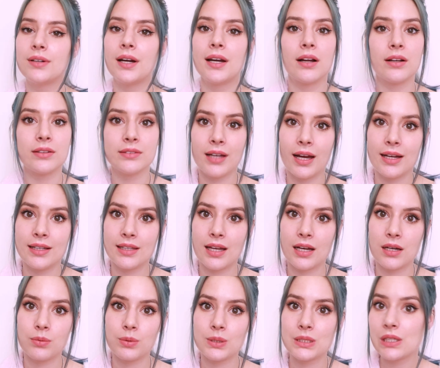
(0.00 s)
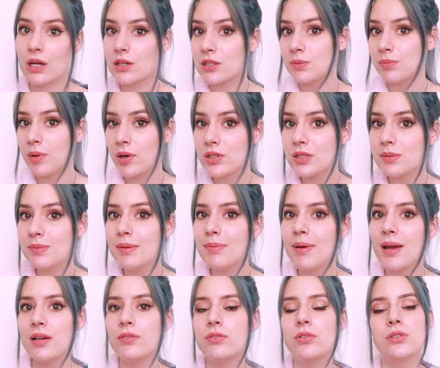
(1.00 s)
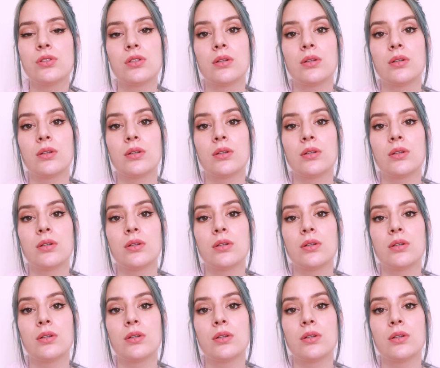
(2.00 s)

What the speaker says: read online that it was not supposed to be painful.